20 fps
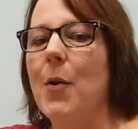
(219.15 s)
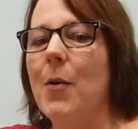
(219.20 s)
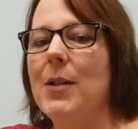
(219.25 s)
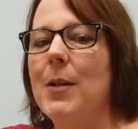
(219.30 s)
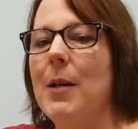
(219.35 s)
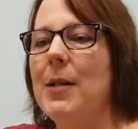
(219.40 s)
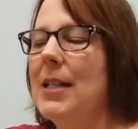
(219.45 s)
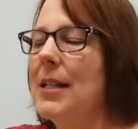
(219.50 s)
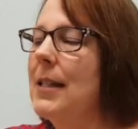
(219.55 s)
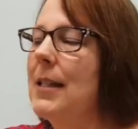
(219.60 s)
you know,
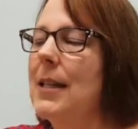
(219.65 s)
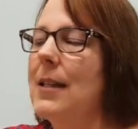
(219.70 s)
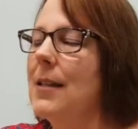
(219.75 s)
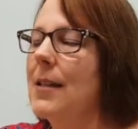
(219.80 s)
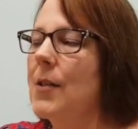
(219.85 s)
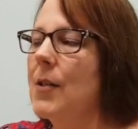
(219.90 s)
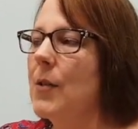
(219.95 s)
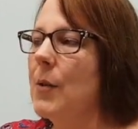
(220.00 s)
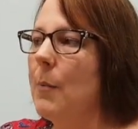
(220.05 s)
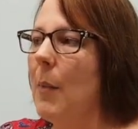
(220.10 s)
so it
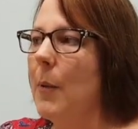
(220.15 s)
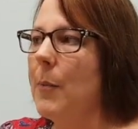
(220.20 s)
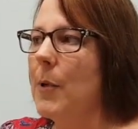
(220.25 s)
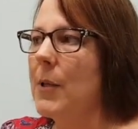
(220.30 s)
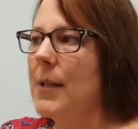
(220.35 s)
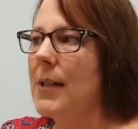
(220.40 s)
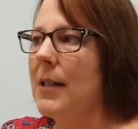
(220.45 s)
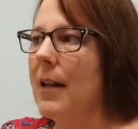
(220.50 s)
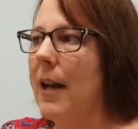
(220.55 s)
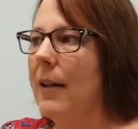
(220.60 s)
just didn't suit
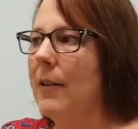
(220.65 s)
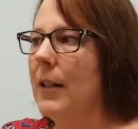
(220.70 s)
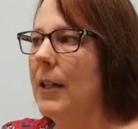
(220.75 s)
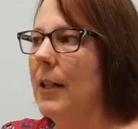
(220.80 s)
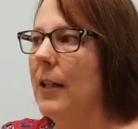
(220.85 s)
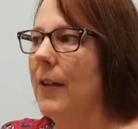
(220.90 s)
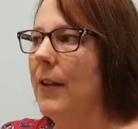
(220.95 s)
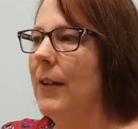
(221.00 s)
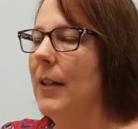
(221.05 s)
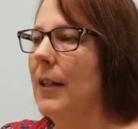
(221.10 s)
my
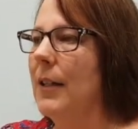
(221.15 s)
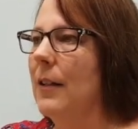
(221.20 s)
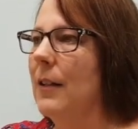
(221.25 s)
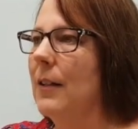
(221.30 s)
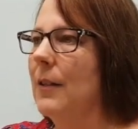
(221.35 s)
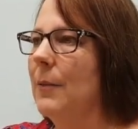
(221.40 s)
personality, I think.